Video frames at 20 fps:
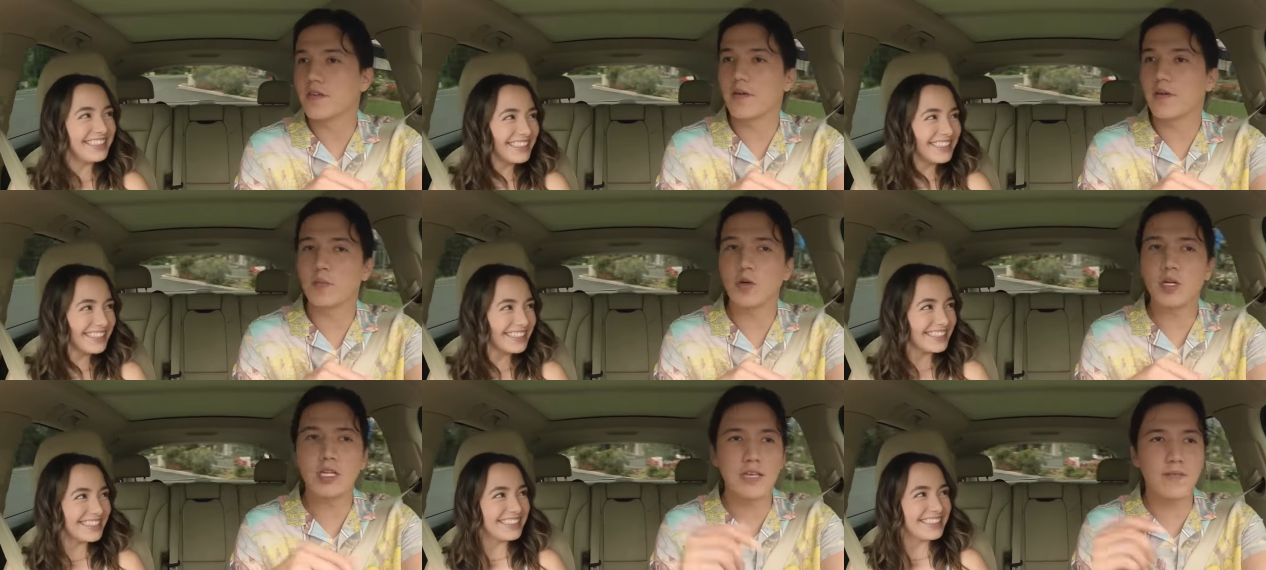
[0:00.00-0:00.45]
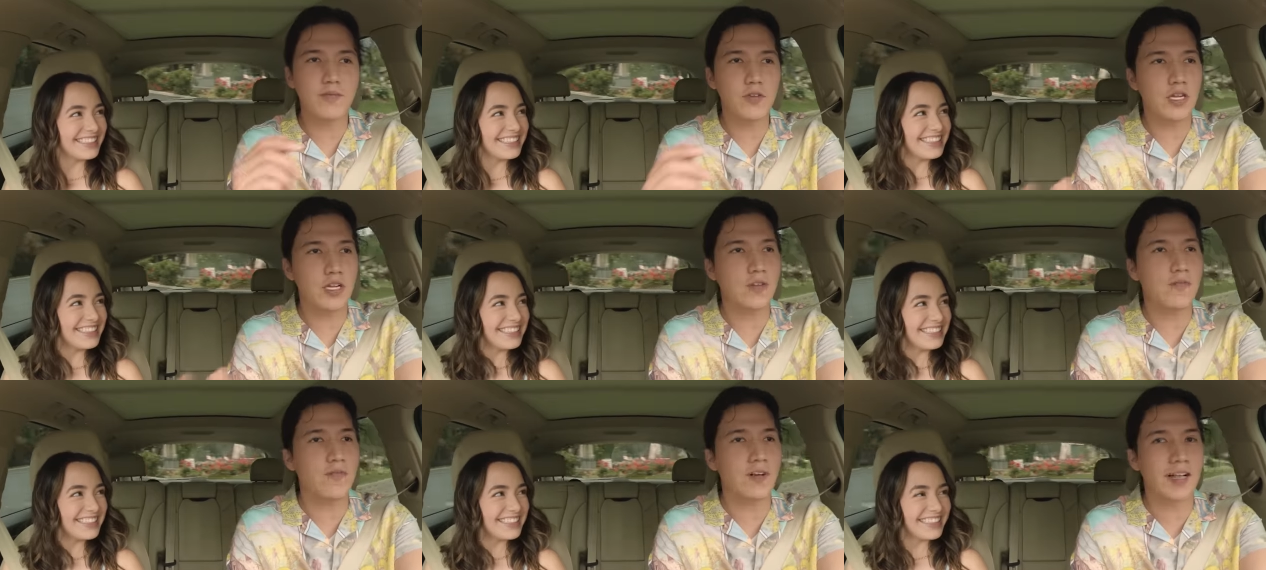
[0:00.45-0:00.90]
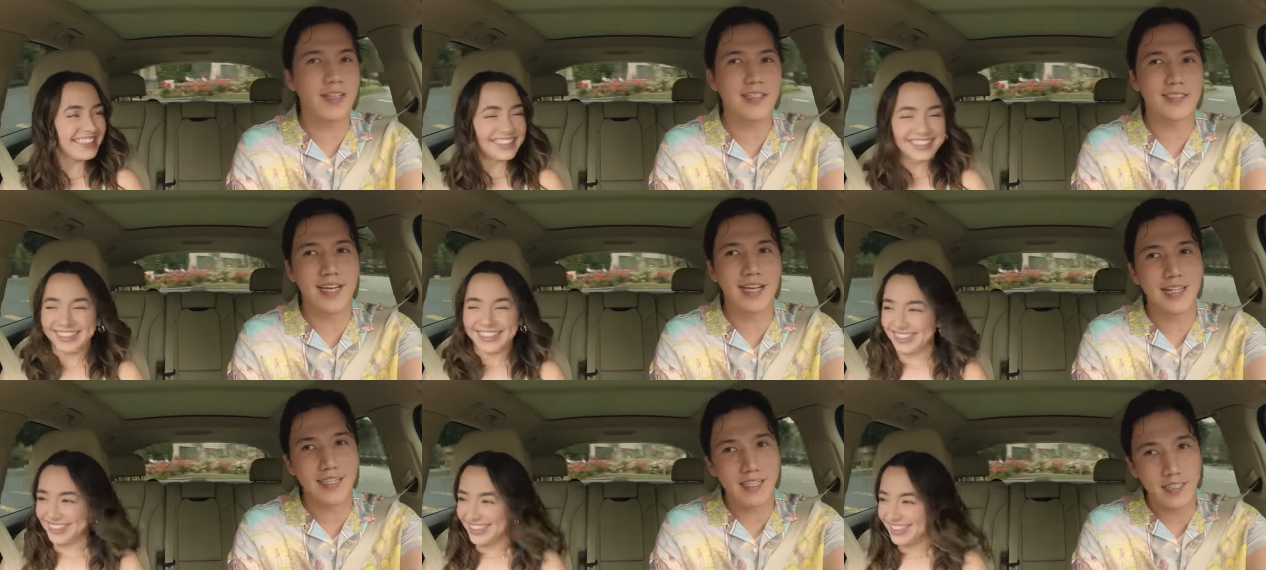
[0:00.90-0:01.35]
Speaker 1: If I'm gonna give good
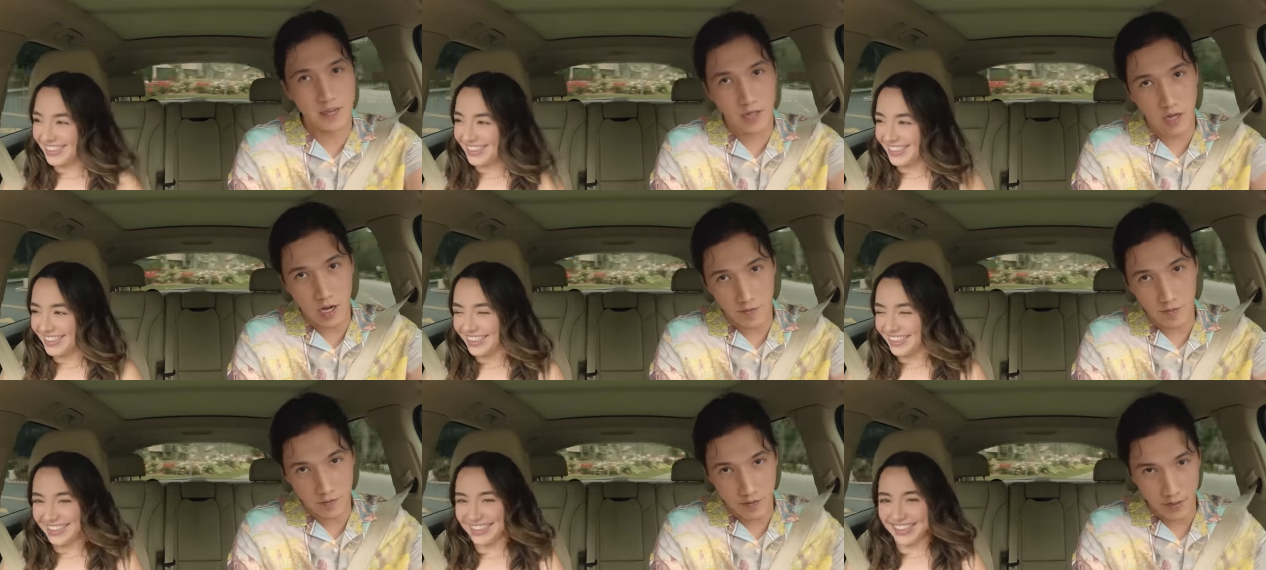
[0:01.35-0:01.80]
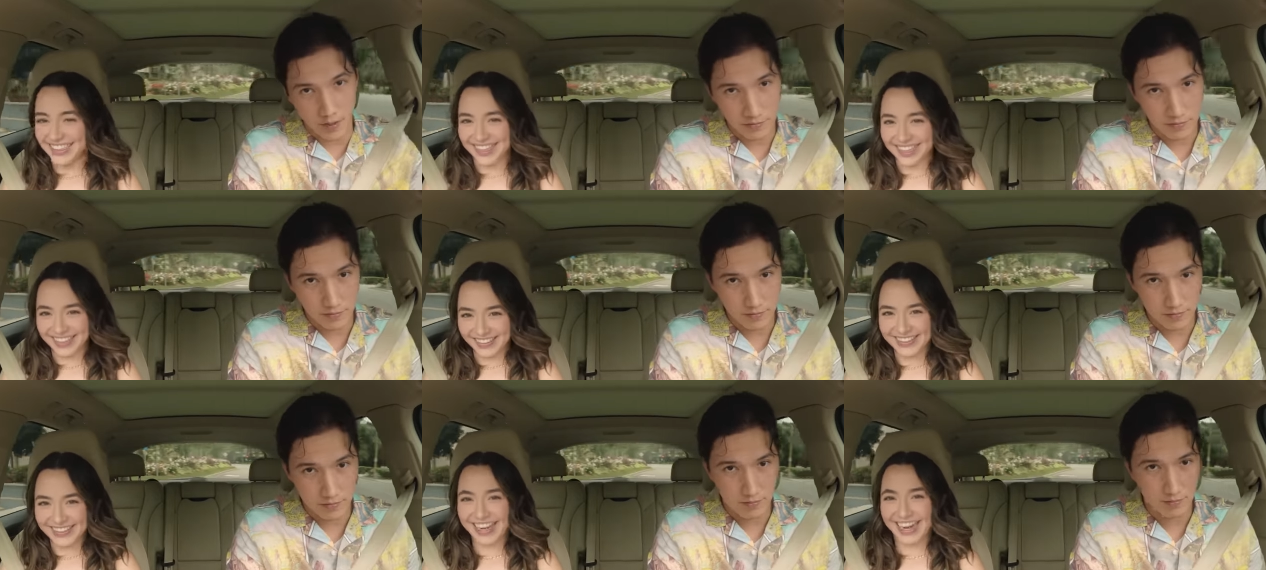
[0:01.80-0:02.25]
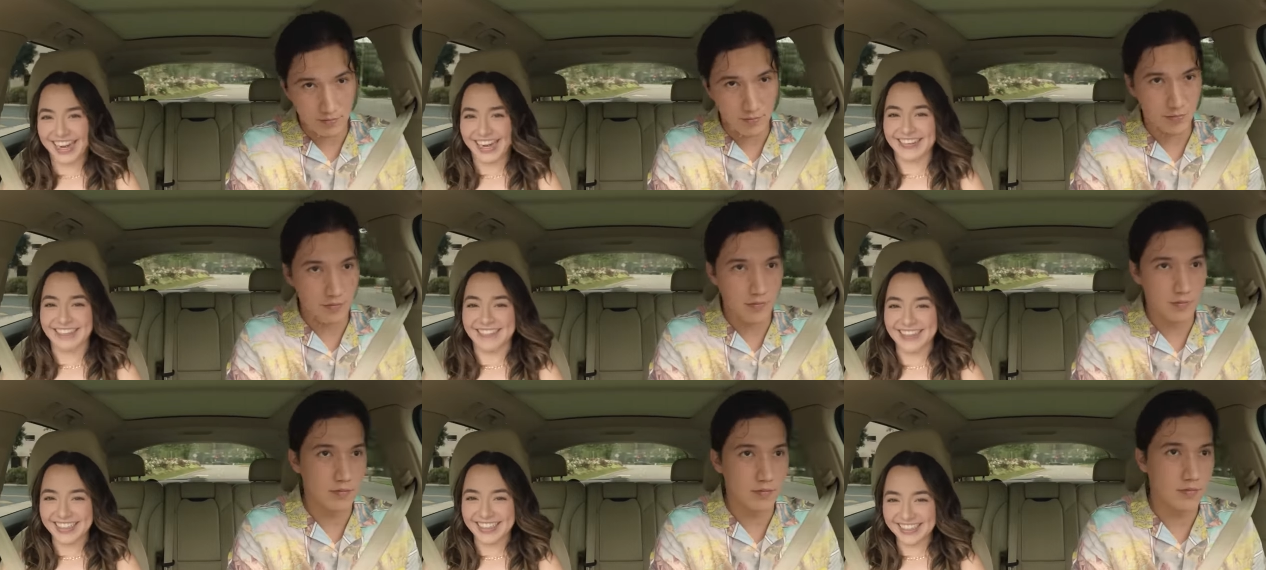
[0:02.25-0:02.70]
advice, I need coffee.
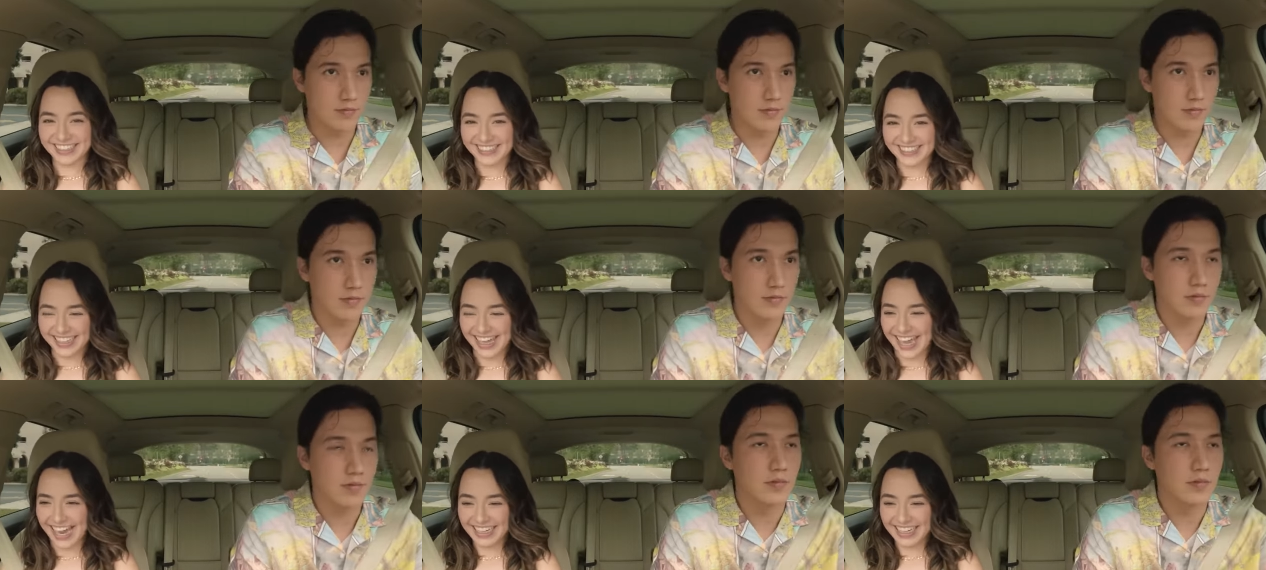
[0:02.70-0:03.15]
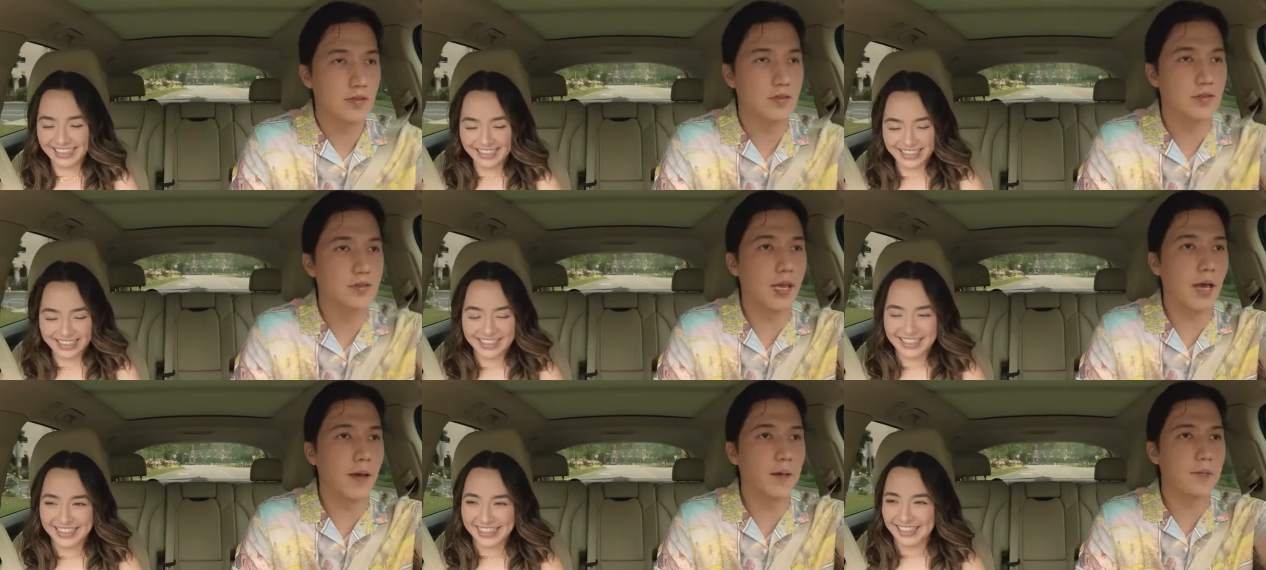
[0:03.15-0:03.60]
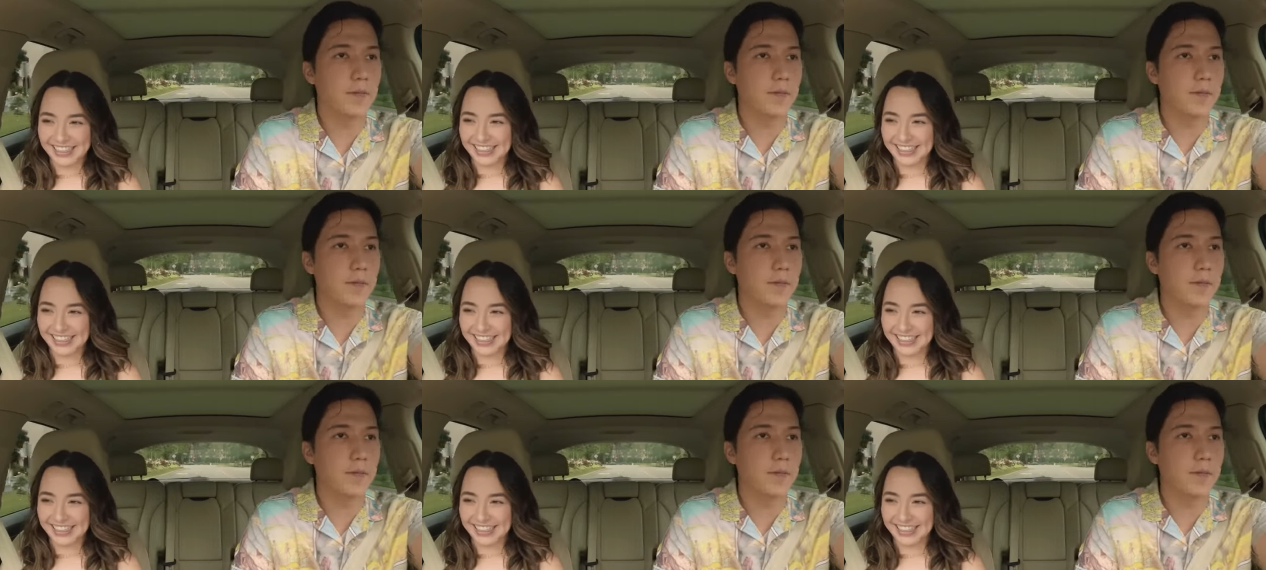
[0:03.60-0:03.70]
Speaker 2: Okay, we can do that.
Speaker 1: Okay.